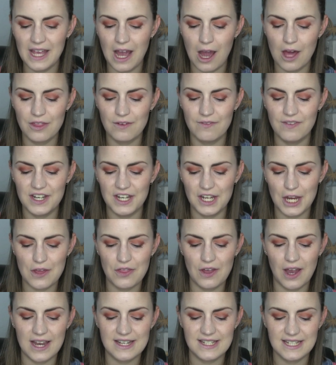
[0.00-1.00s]
the other
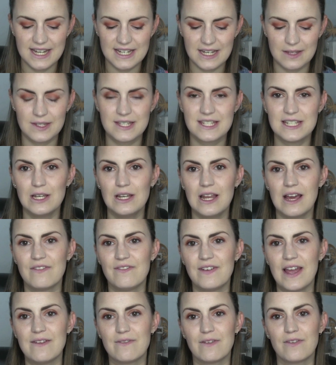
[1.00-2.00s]
video that I did and still a
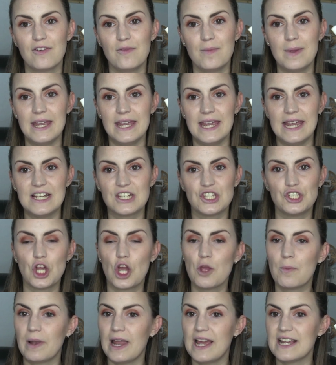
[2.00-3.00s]
favourite for me is
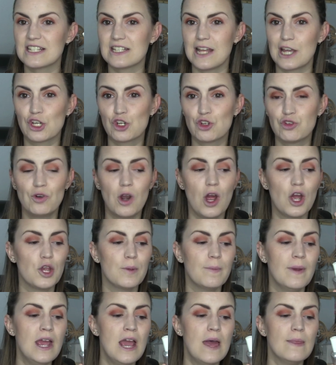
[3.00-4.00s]
No Place Like
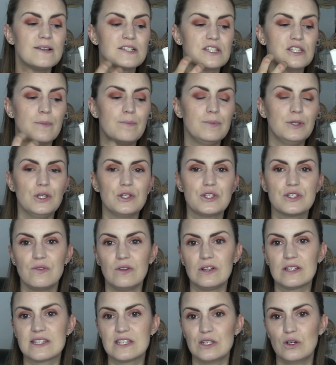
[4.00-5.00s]
Chrome. This is a
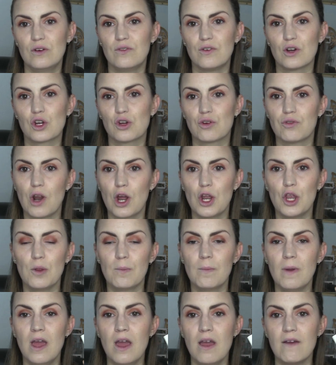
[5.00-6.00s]
beautiful silver
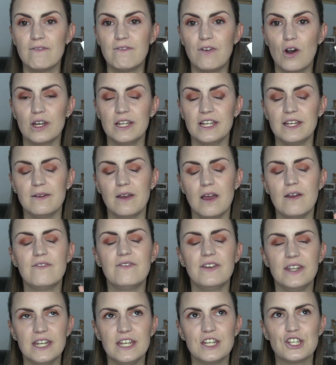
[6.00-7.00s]
chrome
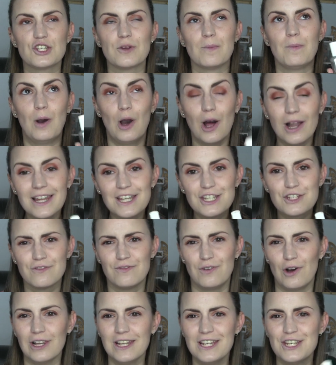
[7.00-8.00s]
finished
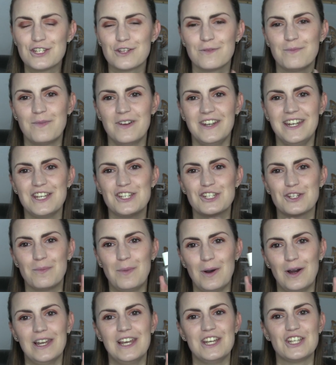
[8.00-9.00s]
polish.
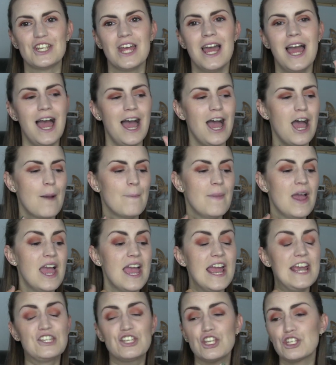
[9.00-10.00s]

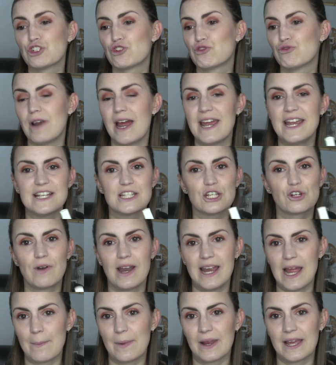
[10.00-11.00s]
It's just great. It's a
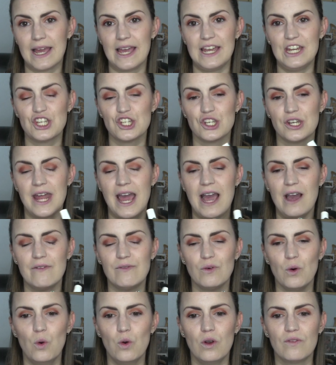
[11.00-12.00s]
great application.
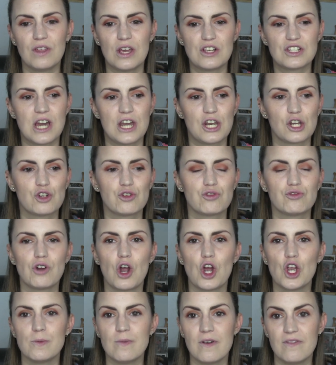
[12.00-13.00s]
Out of all of those kind of
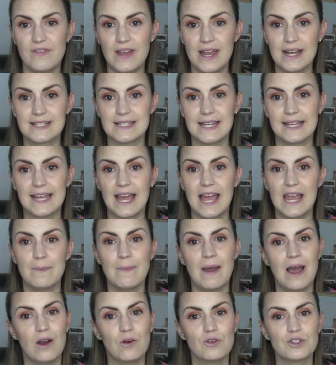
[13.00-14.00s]
chrome effects that
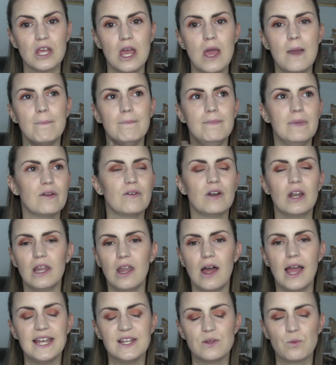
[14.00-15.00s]
came out,
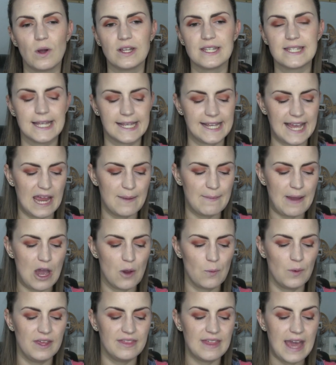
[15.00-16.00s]
mirror-like ones that came
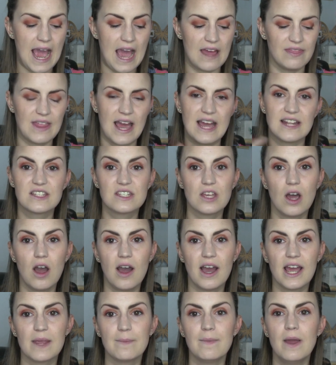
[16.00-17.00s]
out with at that
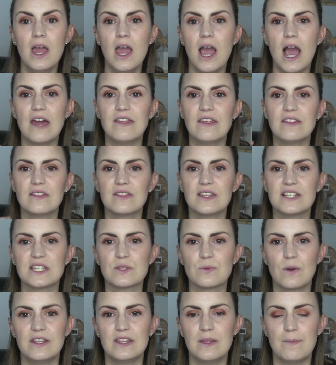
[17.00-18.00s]
time, I think this
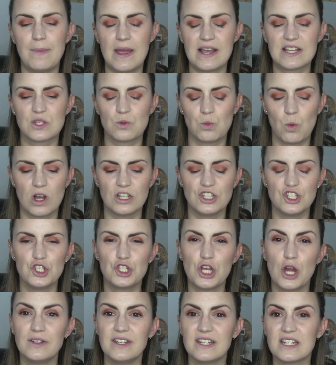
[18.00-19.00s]
is one of the best ones.
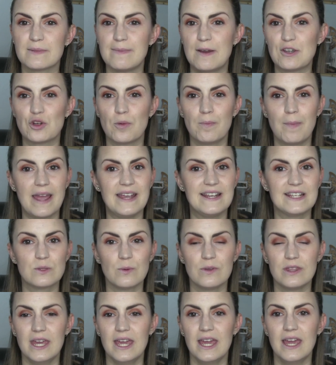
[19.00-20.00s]
You don't need a special
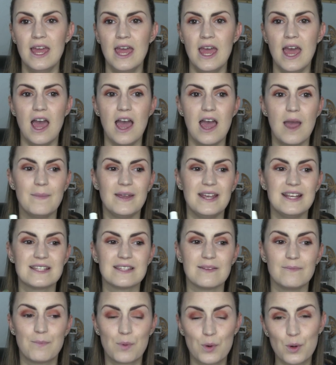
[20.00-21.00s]
base with it.
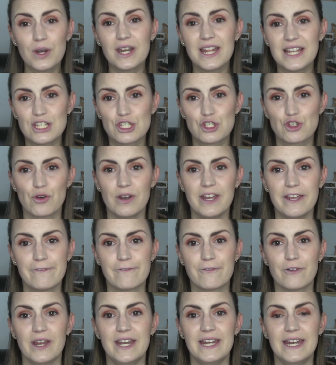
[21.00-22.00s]
It's pretty
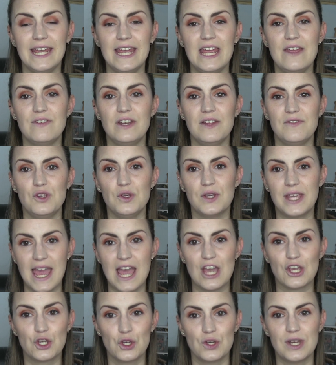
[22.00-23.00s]
streak-free, and even if you
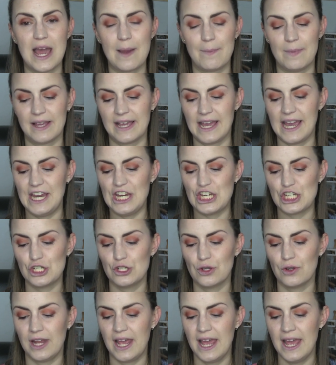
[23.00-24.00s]
get a good
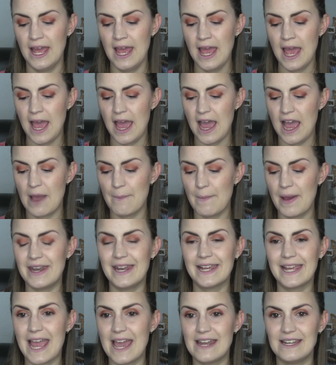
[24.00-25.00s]
application on it.
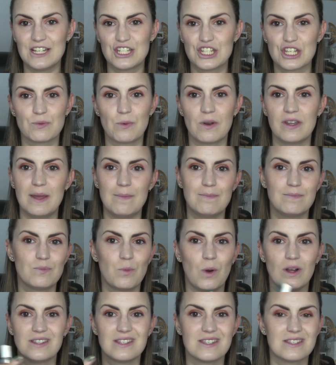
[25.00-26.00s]
And again, it's just one of them
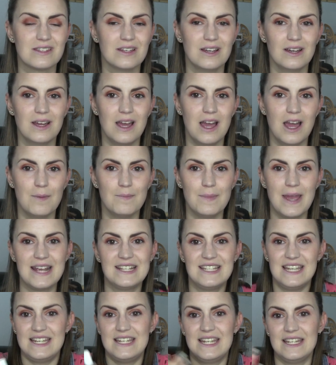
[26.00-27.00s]
ones that
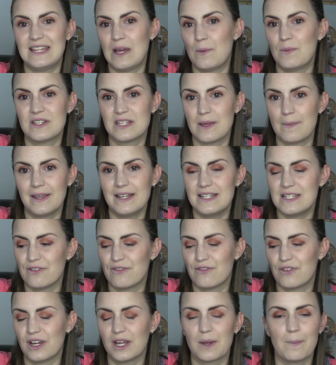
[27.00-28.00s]
Essie did that was something
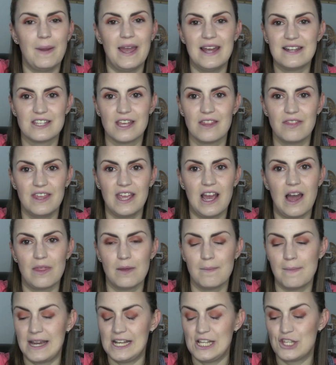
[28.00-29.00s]
different compared to the
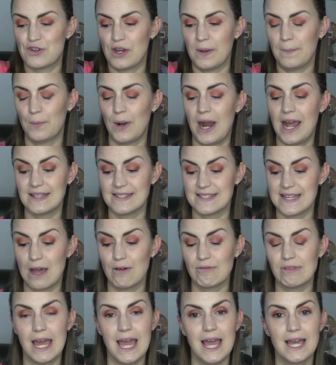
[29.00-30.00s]
other mainstream brands
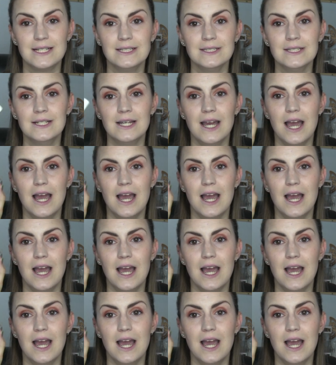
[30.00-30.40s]
out there.